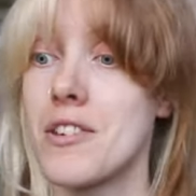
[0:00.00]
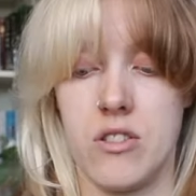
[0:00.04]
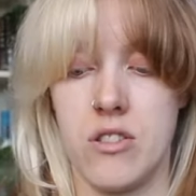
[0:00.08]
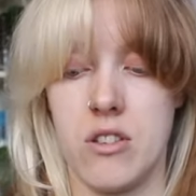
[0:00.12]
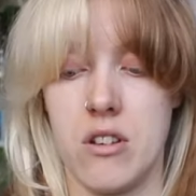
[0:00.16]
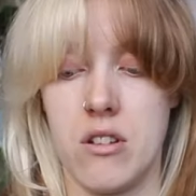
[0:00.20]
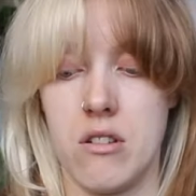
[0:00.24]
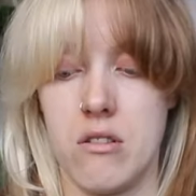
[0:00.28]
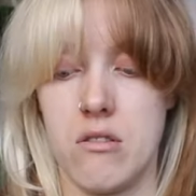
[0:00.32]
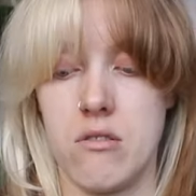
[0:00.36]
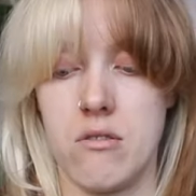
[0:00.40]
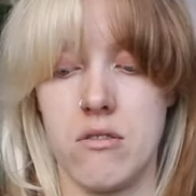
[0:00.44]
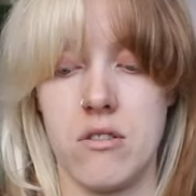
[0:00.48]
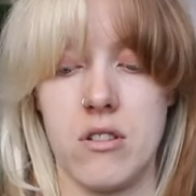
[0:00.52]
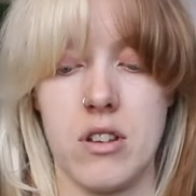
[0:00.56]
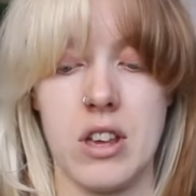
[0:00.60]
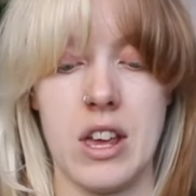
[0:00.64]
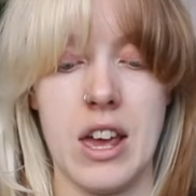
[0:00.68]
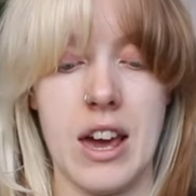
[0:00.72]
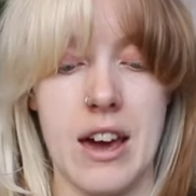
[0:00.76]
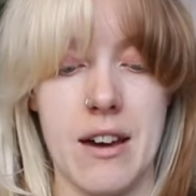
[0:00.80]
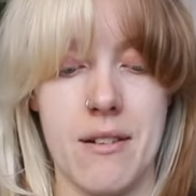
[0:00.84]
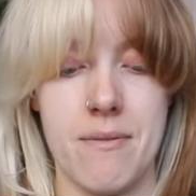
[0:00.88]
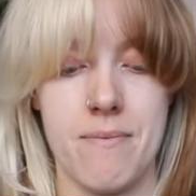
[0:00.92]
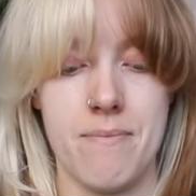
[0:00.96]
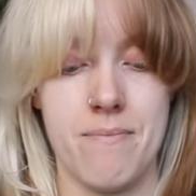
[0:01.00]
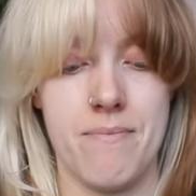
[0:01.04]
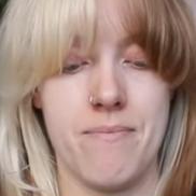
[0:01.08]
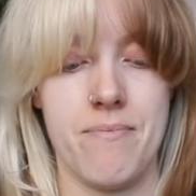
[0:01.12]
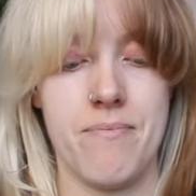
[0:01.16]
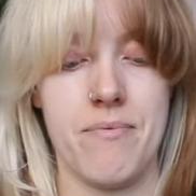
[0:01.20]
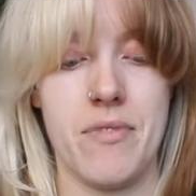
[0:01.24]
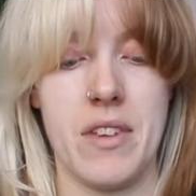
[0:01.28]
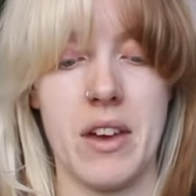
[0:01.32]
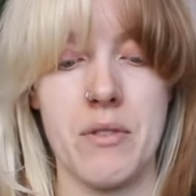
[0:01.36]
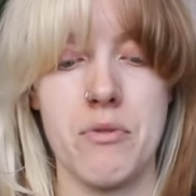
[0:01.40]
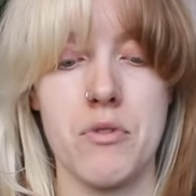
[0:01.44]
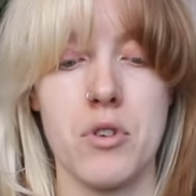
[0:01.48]
So yeah,
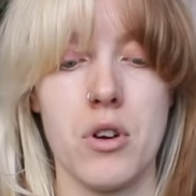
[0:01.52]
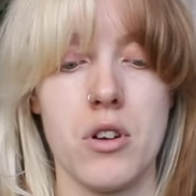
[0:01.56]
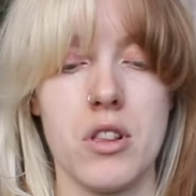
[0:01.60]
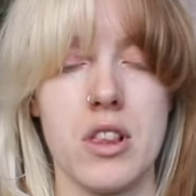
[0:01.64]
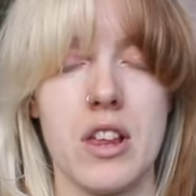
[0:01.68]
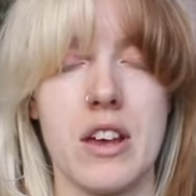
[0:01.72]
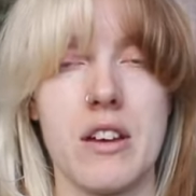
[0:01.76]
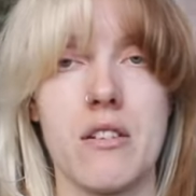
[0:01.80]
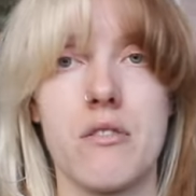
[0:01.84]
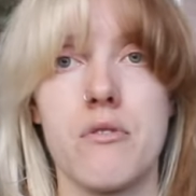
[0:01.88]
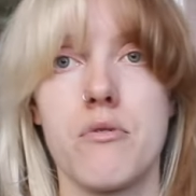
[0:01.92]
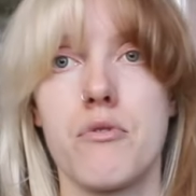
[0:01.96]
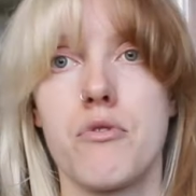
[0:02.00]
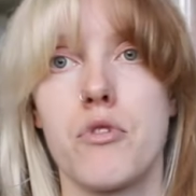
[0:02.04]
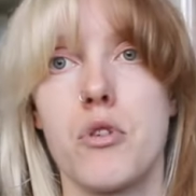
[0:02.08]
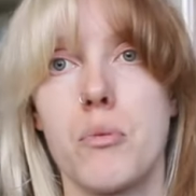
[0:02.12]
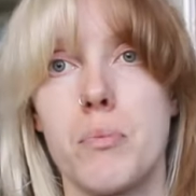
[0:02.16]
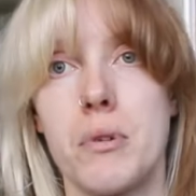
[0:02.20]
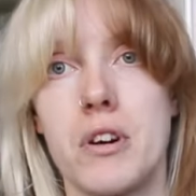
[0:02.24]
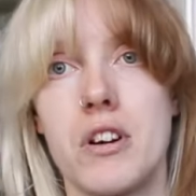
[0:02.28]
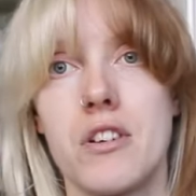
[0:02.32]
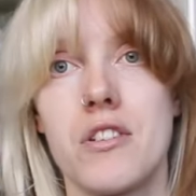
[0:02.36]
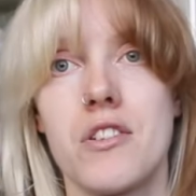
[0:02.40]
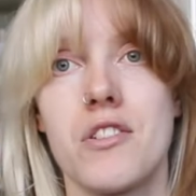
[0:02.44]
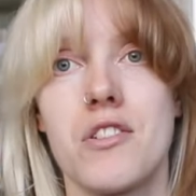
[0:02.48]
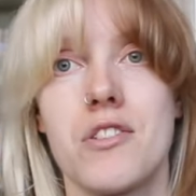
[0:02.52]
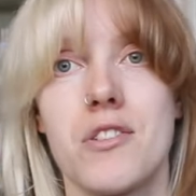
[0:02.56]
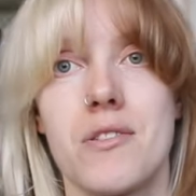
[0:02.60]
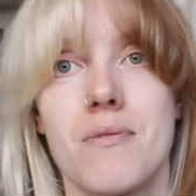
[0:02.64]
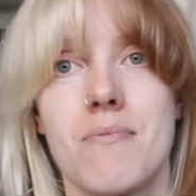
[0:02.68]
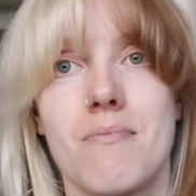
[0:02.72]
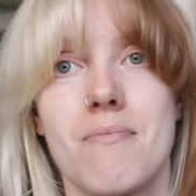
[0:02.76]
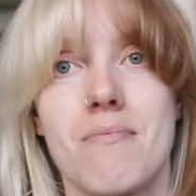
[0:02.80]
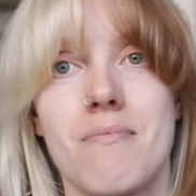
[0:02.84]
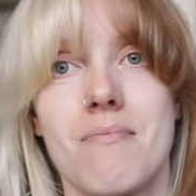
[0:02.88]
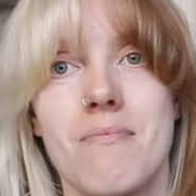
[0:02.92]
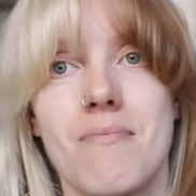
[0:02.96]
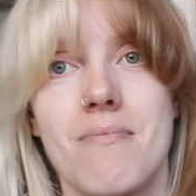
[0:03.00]
I've got like four books
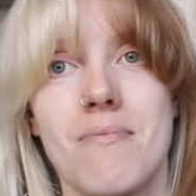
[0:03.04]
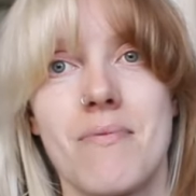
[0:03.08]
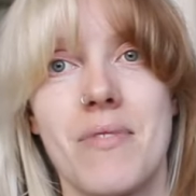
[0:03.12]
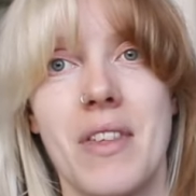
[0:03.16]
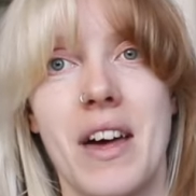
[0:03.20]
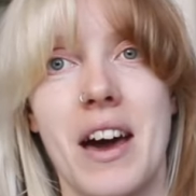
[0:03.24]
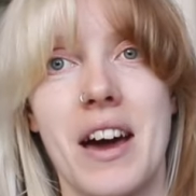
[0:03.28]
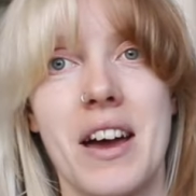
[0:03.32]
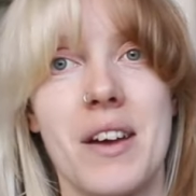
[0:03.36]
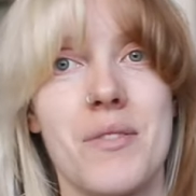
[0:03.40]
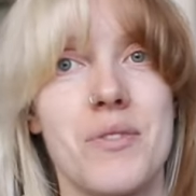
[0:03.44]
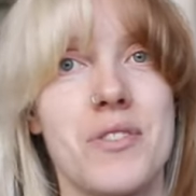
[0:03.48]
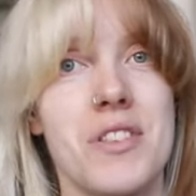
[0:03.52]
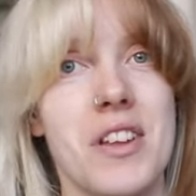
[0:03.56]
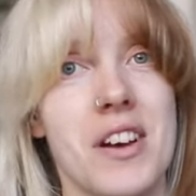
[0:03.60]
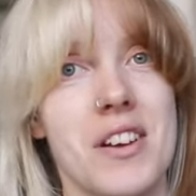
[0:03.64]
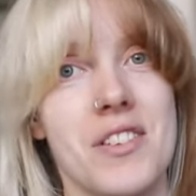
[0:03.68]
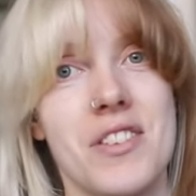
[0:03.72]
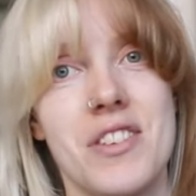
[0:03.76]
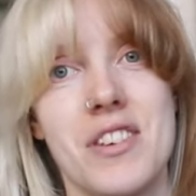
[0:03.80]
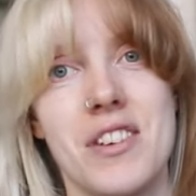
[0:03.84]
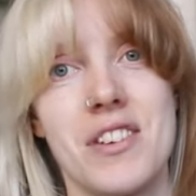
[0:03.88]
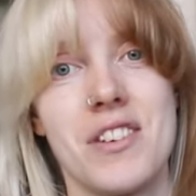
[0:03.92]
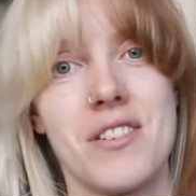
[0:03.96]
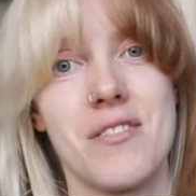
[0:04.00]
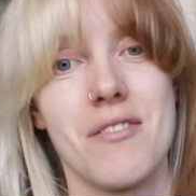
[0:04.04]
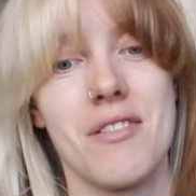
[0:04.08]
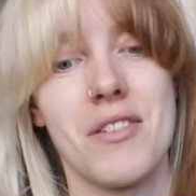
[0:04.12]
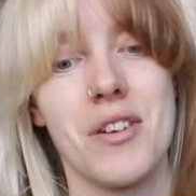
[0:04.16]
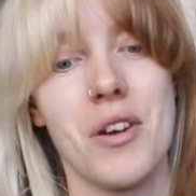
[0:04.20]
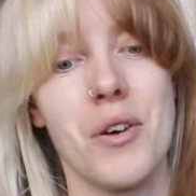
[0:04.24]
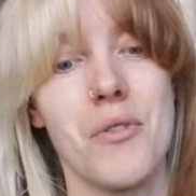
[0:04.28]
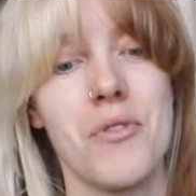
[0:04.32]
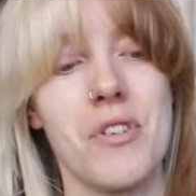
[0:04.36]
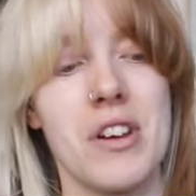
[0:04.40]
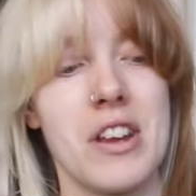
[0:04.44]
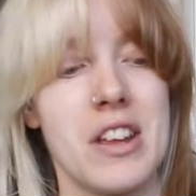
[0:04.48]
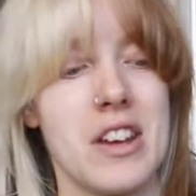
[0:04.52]
that I've started and
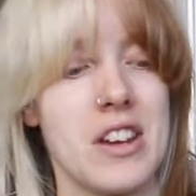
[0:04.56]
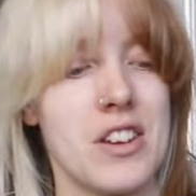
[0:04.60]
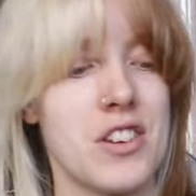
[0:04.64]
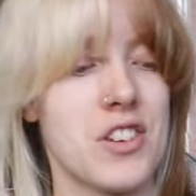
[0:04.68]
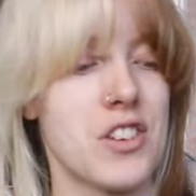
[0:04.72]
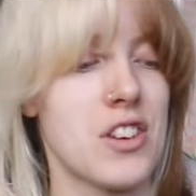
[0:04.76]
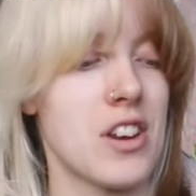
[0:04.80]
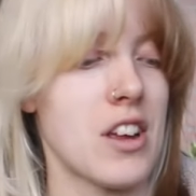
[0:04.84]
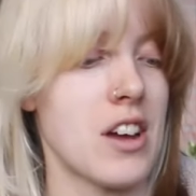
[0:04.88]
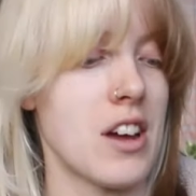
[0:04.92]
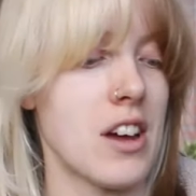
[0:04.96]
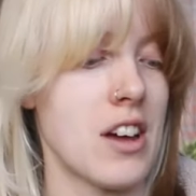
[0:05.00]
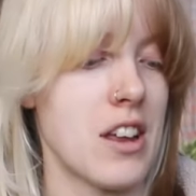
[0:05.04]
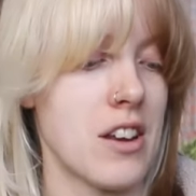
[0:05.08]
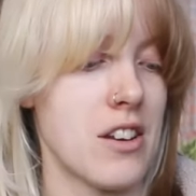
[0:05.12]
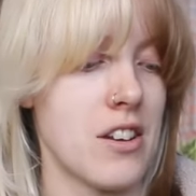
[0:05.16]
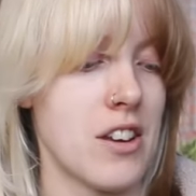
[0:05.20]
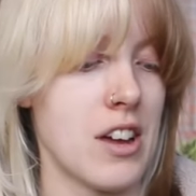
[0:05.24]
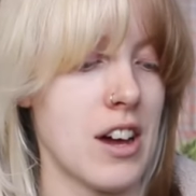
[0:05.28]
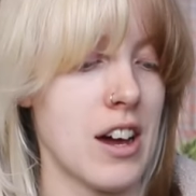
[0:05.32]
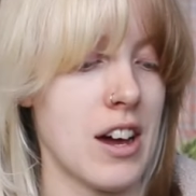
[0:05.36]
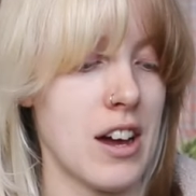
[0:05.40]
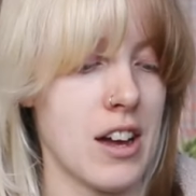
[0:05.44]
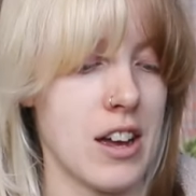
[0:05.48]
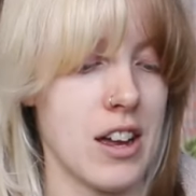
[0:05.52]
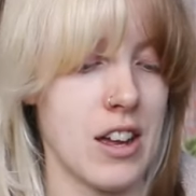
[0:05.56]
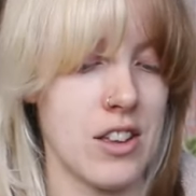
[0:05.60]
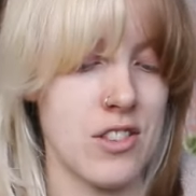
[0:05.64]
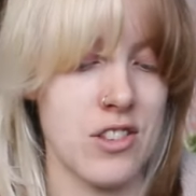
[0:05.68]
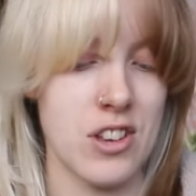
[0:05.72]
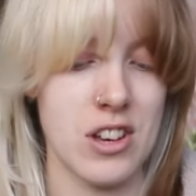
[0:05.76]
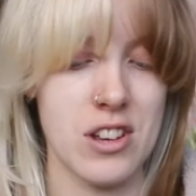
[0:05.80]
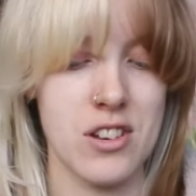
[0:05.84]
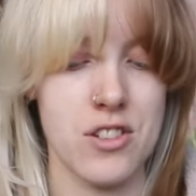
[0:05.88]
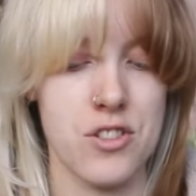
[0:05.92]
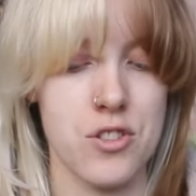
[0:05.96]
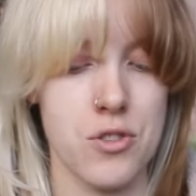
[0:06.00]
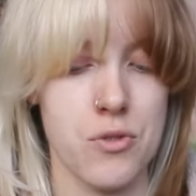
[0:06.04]
not finished and I
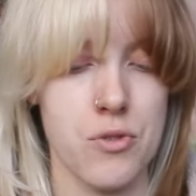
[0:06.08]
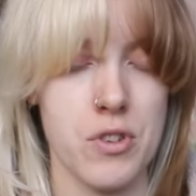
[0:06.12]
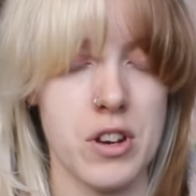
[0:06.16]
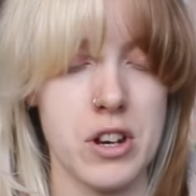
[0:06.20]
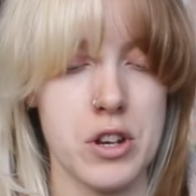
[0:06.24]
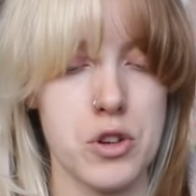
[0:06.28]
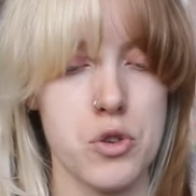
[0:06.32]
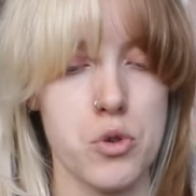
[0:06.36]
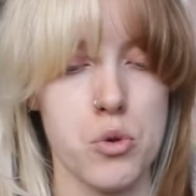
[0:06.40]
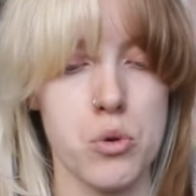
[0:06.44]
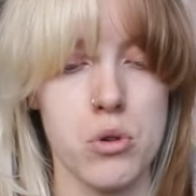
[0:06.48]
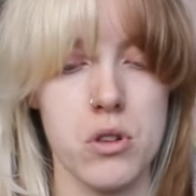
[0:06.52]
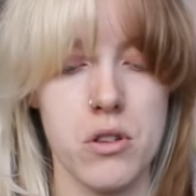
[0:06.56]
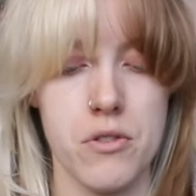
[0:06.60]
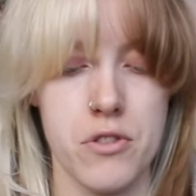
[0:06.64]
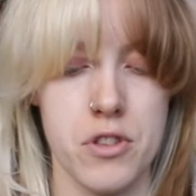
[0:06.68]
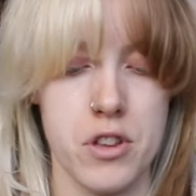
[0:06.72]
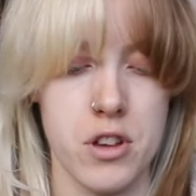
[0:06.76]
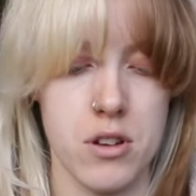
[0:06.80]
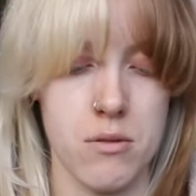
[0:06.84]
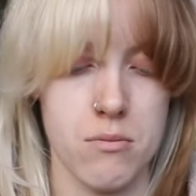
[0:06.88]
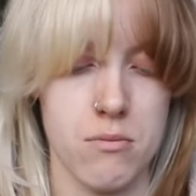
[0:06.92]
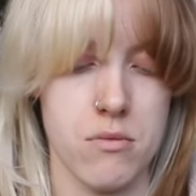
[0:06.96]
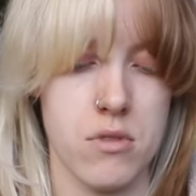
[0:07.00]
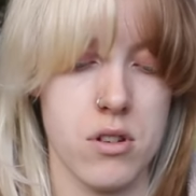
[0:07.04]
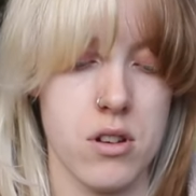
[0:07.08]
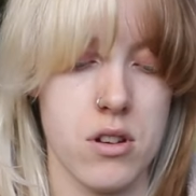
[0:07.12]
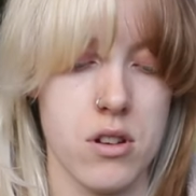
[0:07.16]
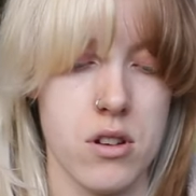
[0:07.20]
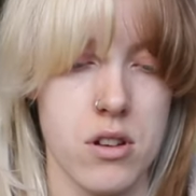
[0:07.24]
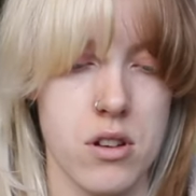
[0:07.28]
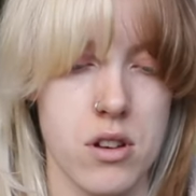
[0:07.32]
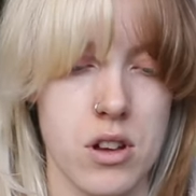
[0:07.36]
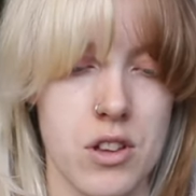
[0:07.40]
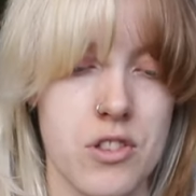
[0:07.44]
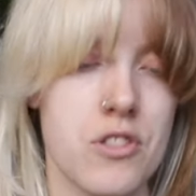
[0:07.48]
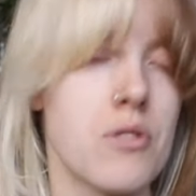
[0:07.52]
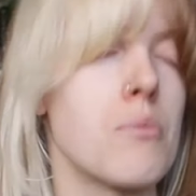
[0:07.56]
intend to finish all of them
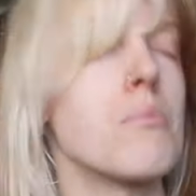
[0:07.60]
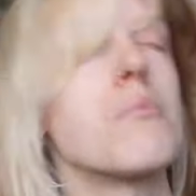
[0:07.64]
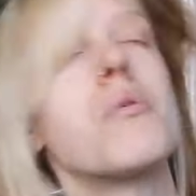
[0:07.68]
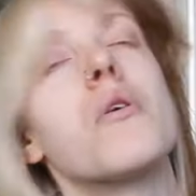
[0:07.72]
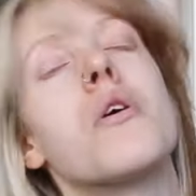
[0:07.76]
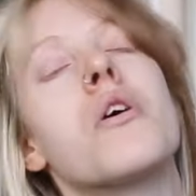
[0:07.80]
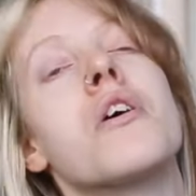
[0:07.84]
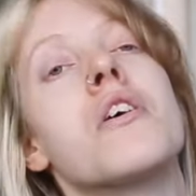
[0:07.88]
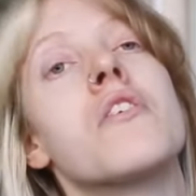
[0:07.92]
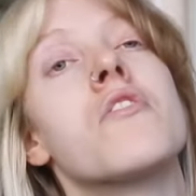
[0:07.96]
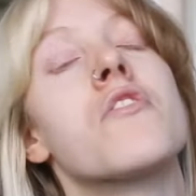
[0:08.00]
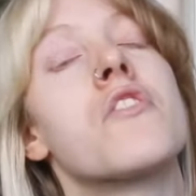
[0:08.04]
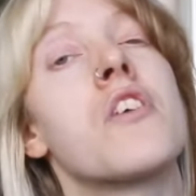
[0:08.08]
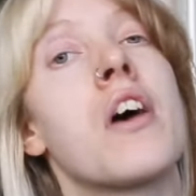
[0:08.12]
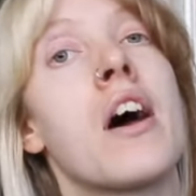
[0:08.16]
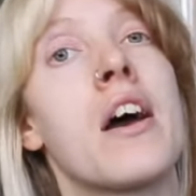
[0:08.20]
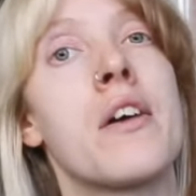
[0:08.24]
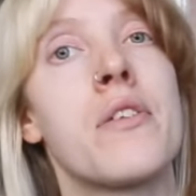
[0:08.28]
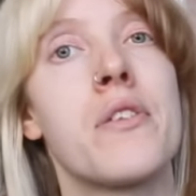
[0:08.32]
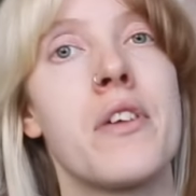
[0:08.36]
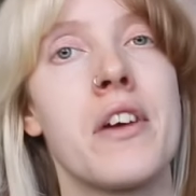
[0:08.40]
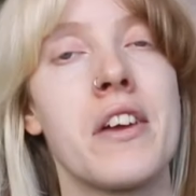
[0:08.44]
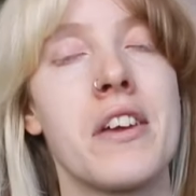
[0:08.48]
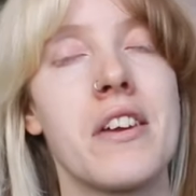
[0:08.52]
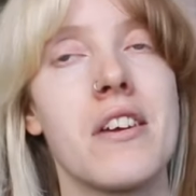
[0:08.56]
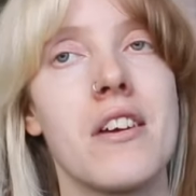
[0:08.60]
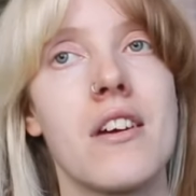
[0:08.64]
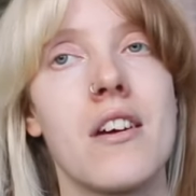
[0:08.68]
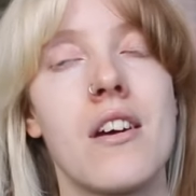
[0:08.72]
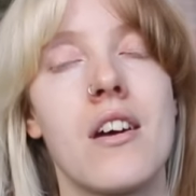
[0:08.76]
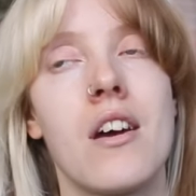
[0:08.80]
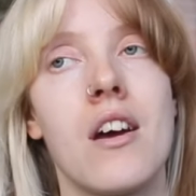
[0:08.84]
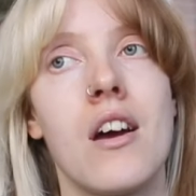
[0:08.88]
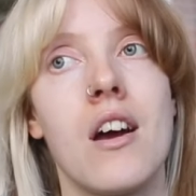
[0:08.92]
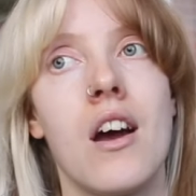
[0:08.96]
at some point, I think,